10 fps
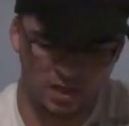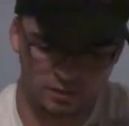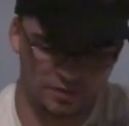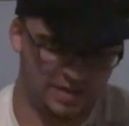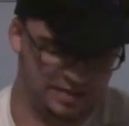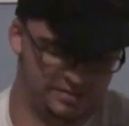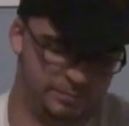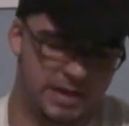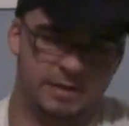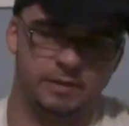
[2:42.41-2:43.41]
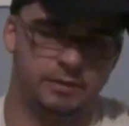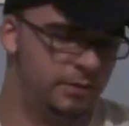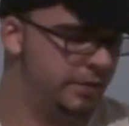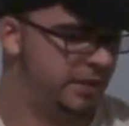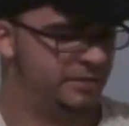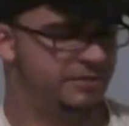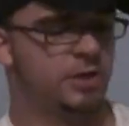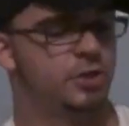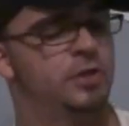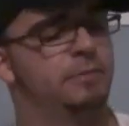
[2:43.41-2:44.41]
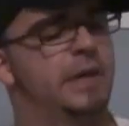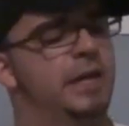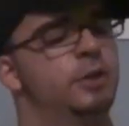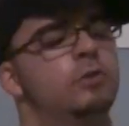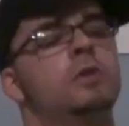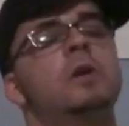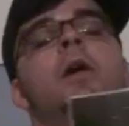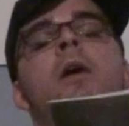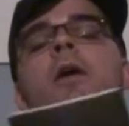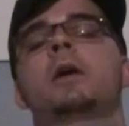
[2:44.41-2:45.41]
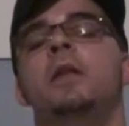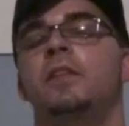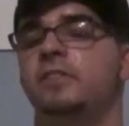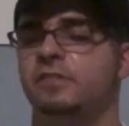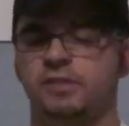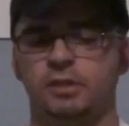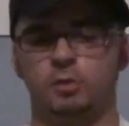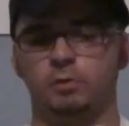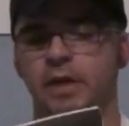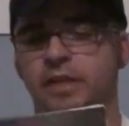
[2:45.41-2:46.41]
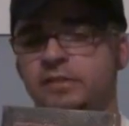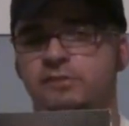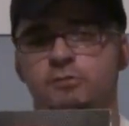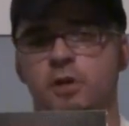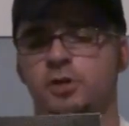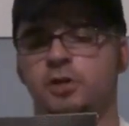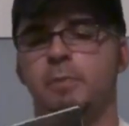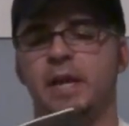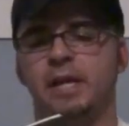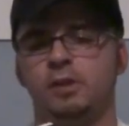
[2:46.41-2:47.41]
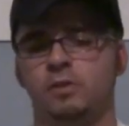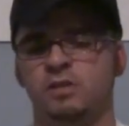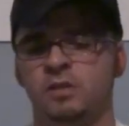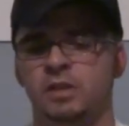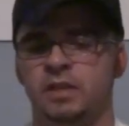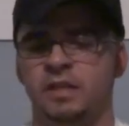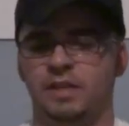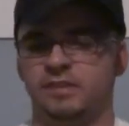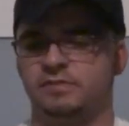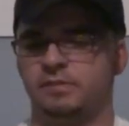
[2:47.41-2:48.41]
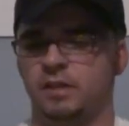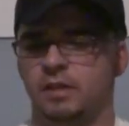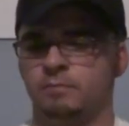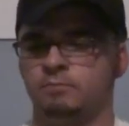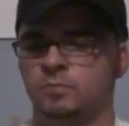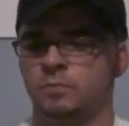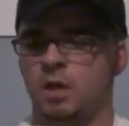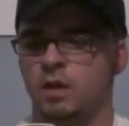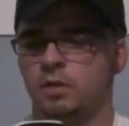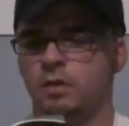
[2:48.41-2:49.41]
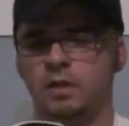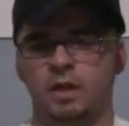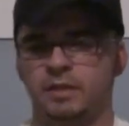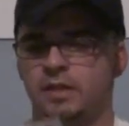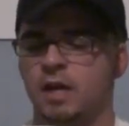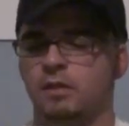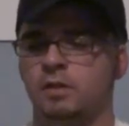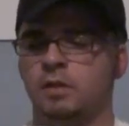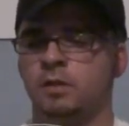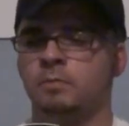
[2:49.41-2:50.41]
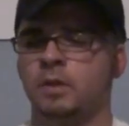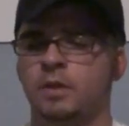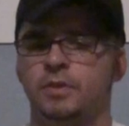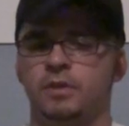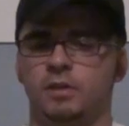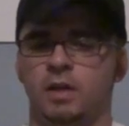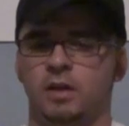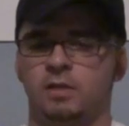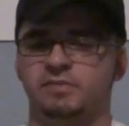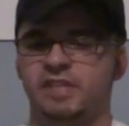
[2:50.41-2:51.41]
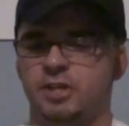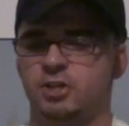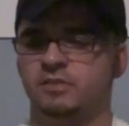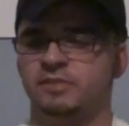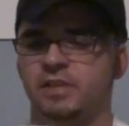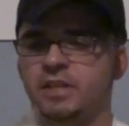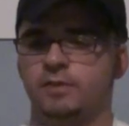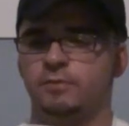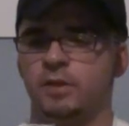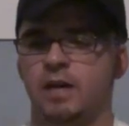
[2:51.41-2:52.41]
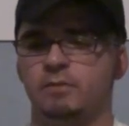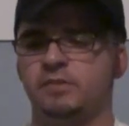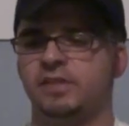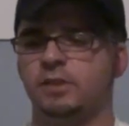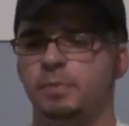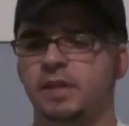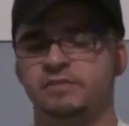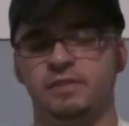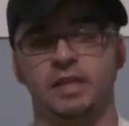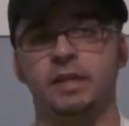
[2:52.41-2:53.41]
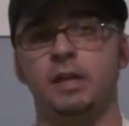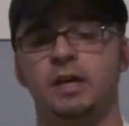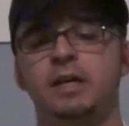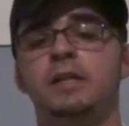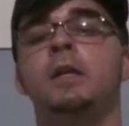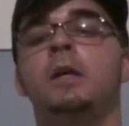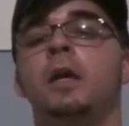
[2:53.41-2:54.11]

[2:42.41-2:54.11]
Good things about it: the instruction manual. This is a great instruction manual. It's in color. There are sections in here for every single piece of the gun.